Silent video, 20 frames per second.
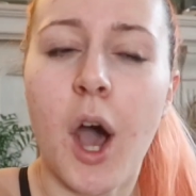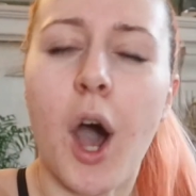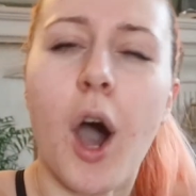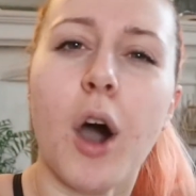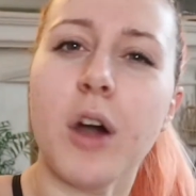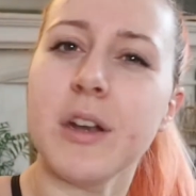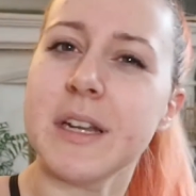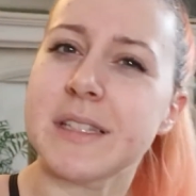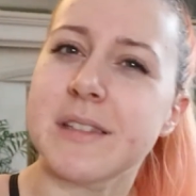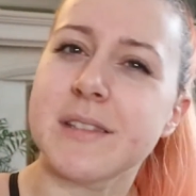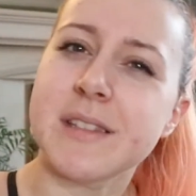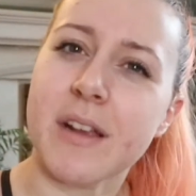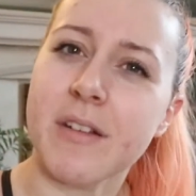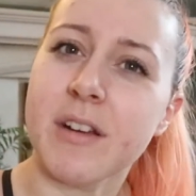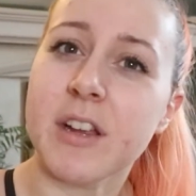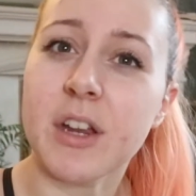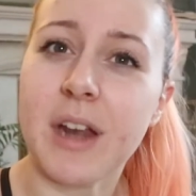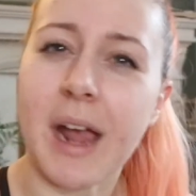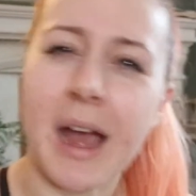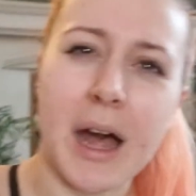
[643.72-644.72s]
aren't
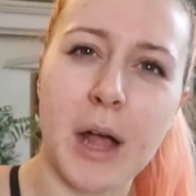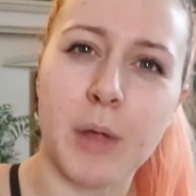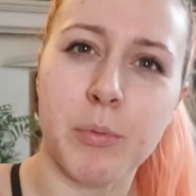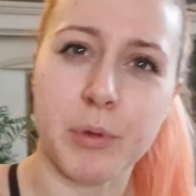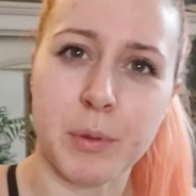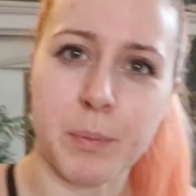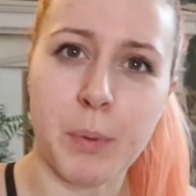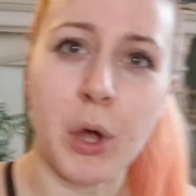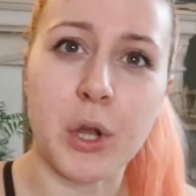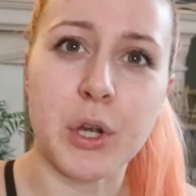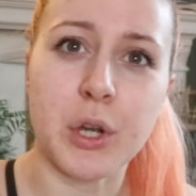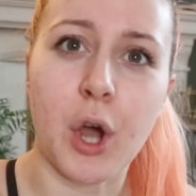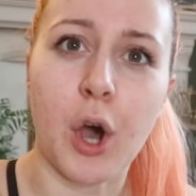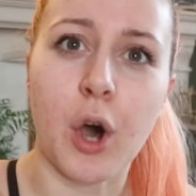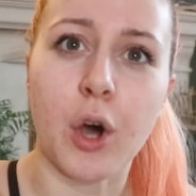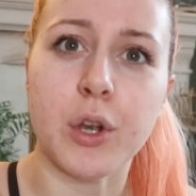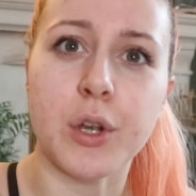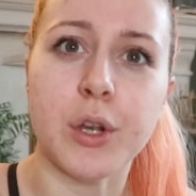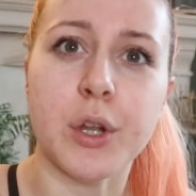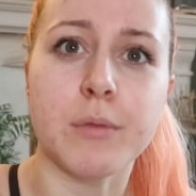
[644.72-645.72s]
necessarily going to help with putting
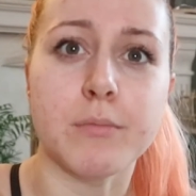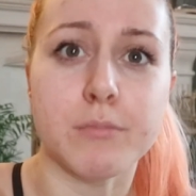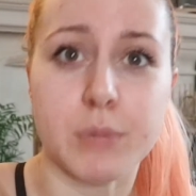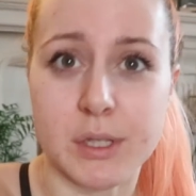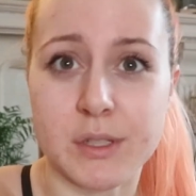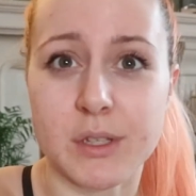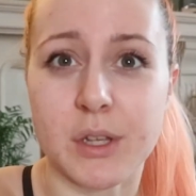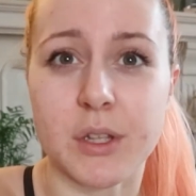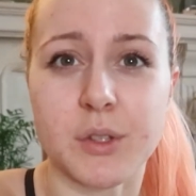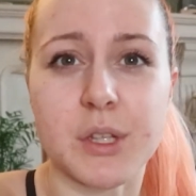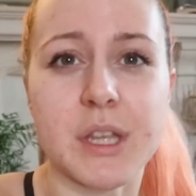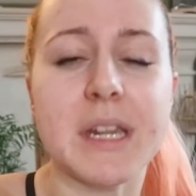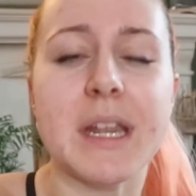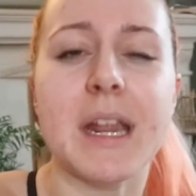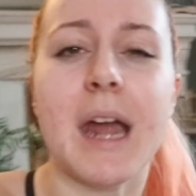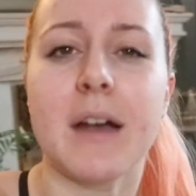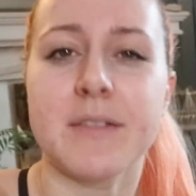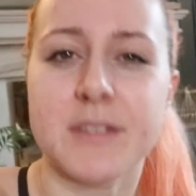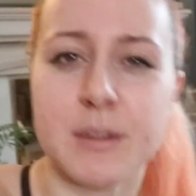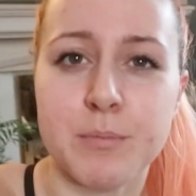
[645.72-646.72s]
on muscle. You need
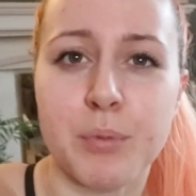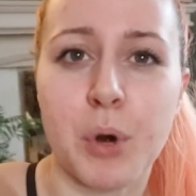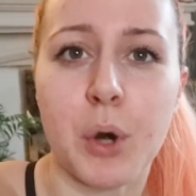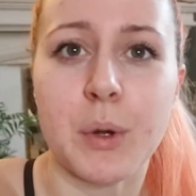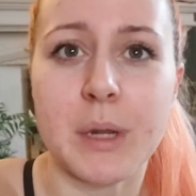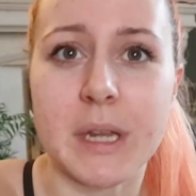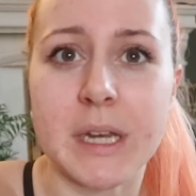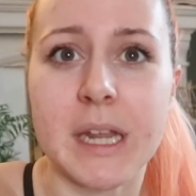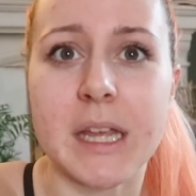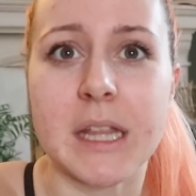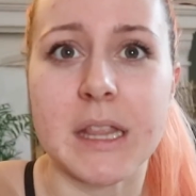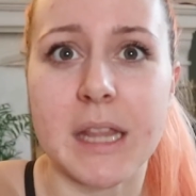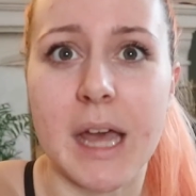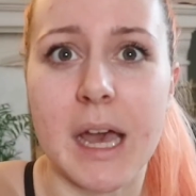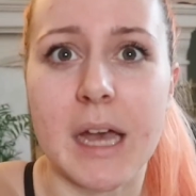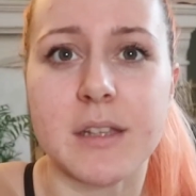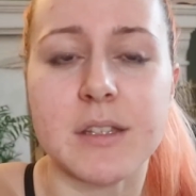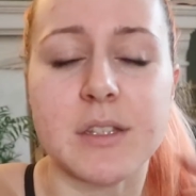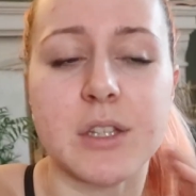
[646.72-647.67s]
to have some protein in there.